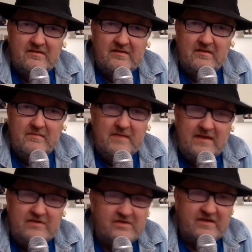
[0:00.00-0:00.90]
The
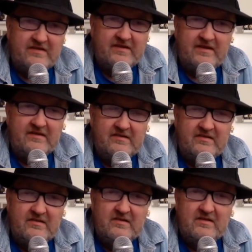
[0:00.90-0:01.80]
Mianjin essays
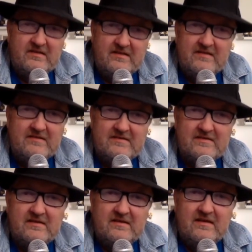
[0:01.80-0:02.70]
didn't